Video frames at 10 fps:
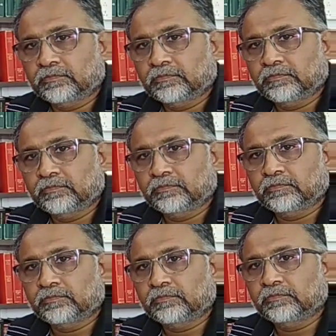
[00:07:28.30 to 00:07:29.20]

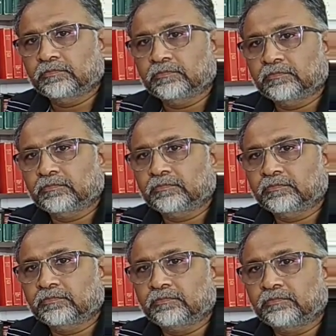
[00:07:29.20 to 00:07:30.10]

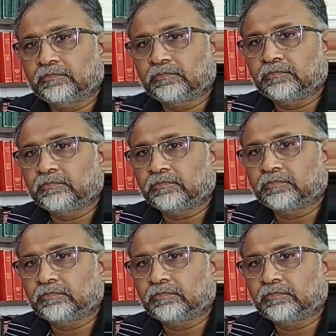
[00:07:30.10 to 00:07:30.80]
This person isn't speaking.